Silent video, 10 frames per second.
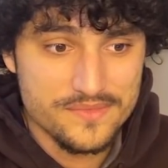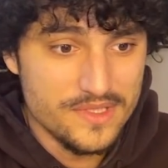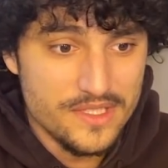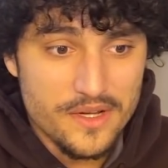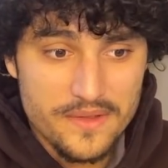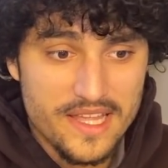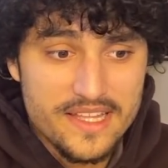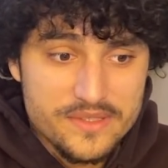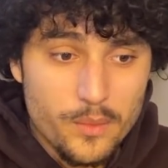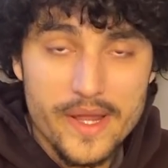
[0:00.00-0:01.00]
you know,
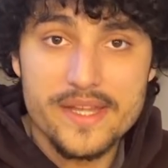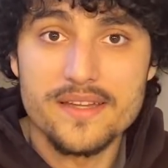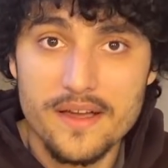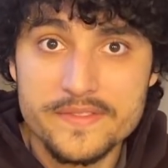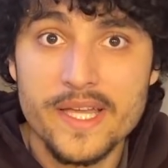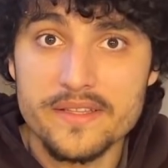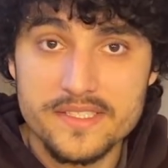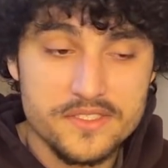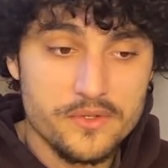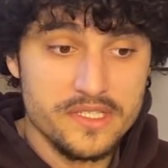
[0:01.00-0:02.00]
it's a way of telling
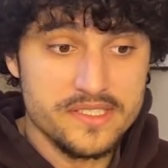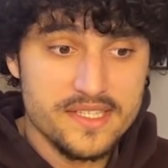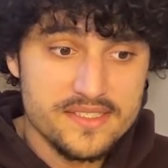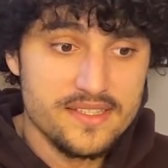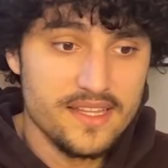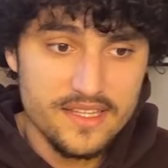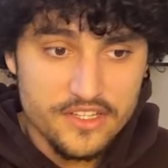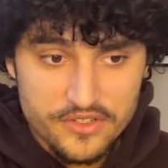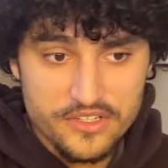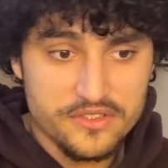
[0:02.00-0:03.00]
stories.
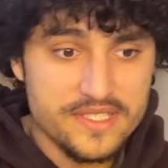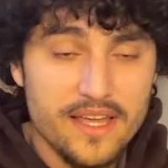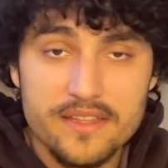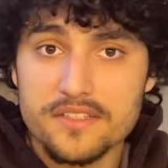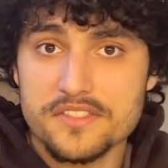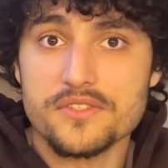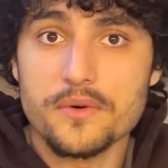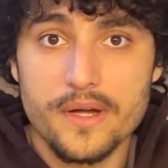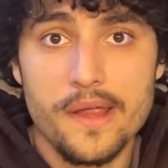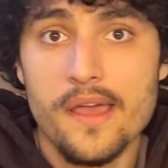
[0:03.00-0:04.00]
You're telling a
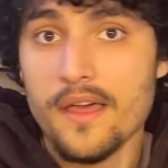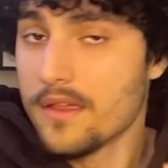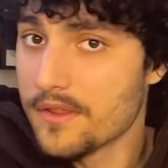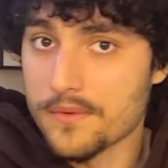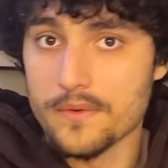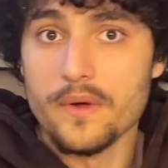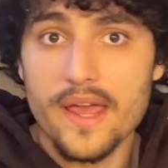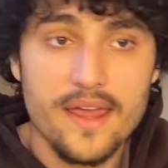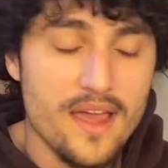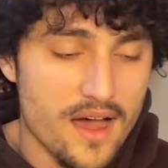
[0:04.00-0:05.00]
story through
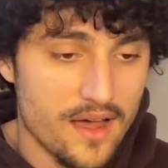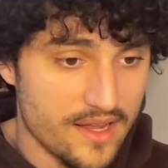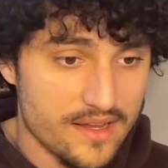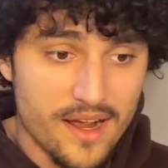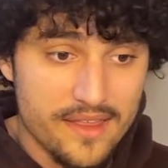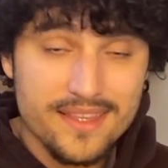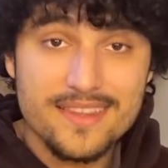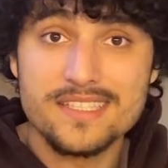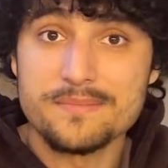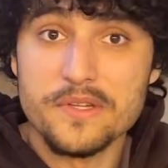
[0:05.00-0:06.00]
AI, and I think
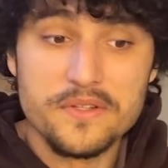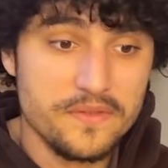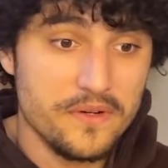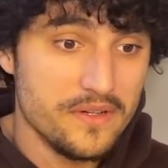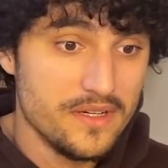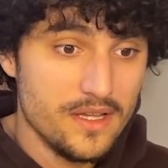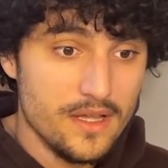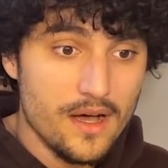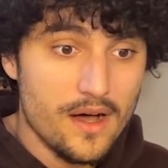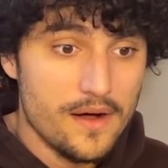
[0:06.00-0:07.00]
that's beautiful,
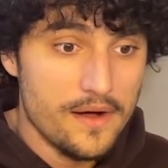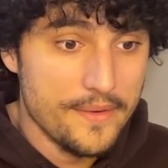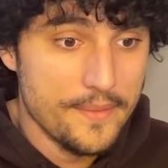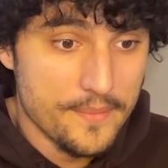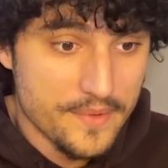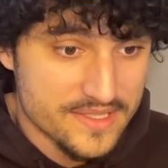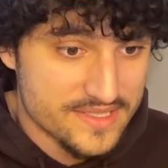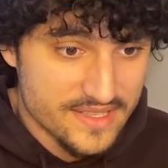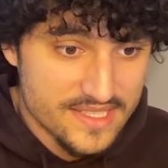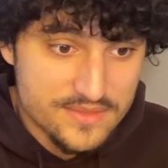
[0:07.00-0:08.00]

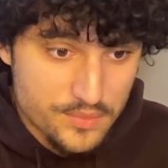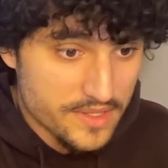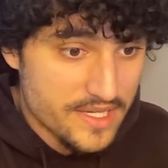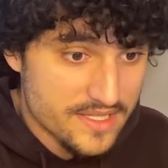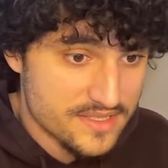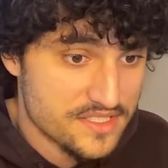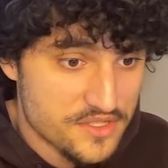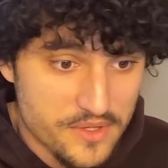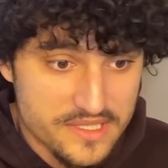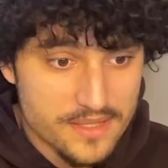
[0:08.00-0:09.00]
because this really is a
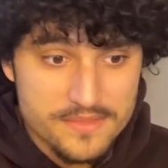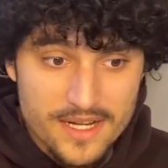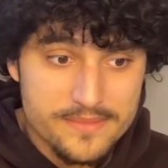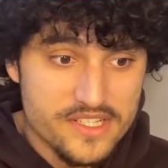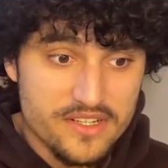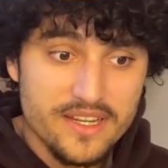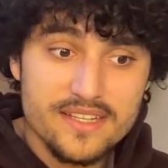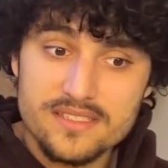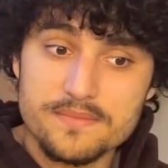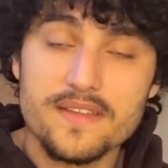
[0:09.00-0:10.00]
story. Sometimes you can
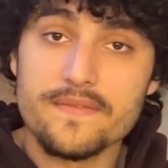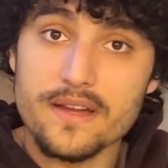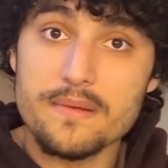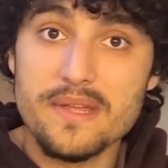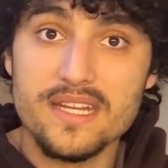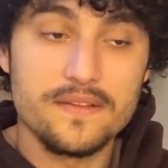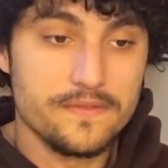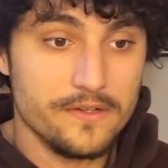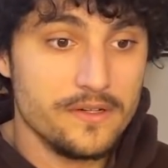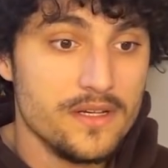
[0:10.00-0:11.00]
get something very
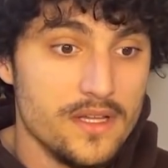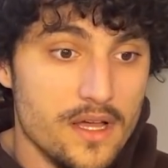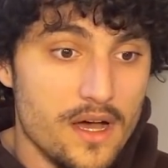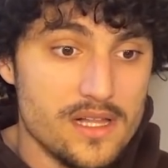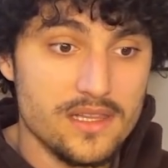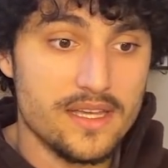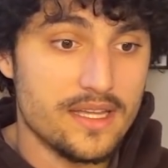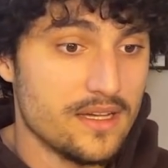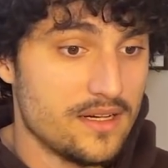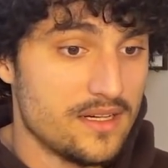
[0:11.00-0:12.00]
meaningful, like